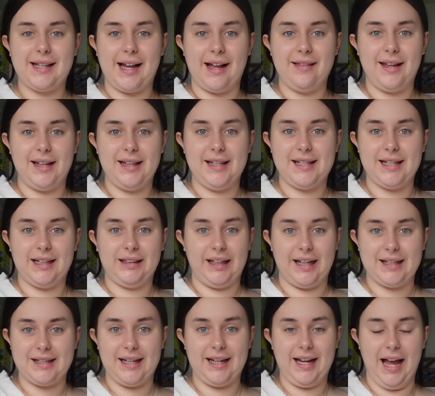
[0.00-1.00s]
and then there's a
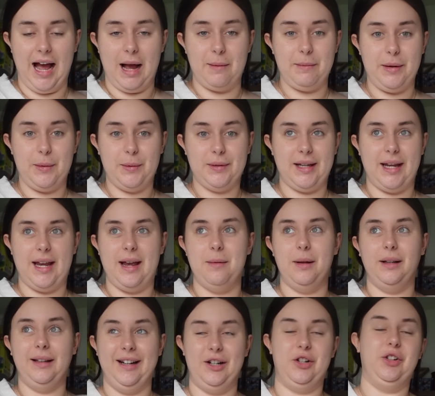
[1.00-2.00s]
classic car museum
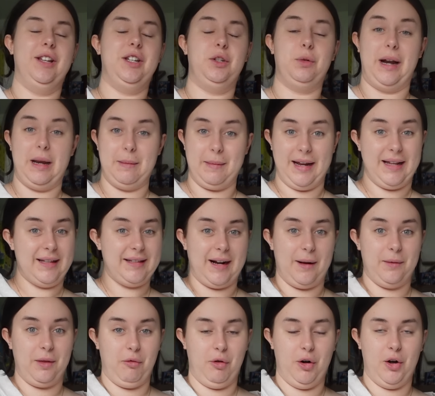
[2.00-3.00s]
literally 20 minutes
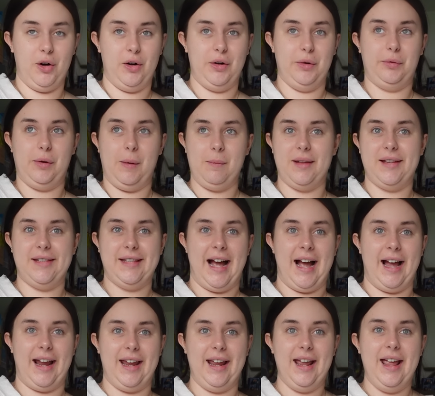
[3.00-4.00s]
down the road from the
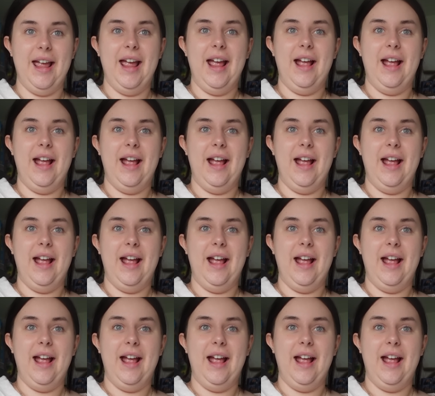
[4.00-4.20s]
site